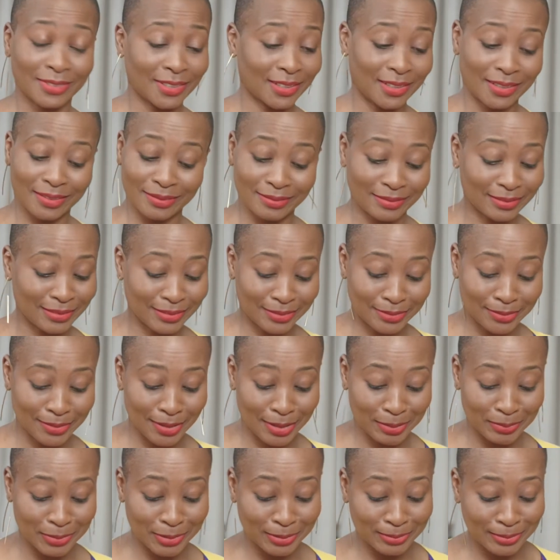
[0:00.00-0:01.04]

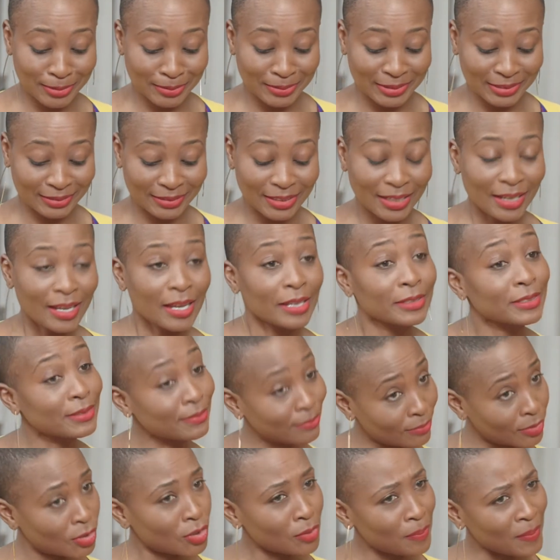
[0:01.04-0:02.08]
incredible woman.
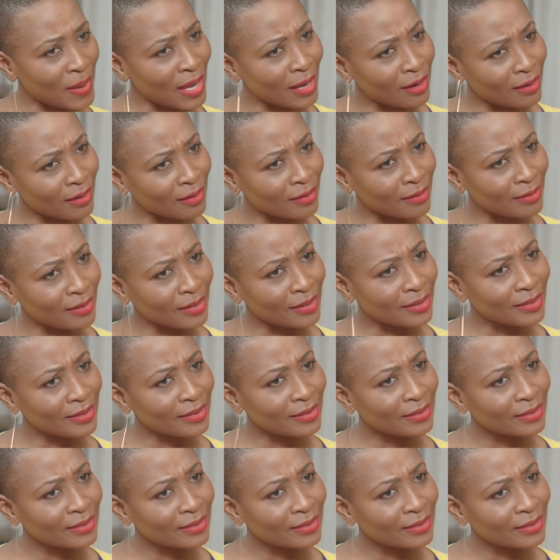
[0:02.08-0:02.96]
You met her, right?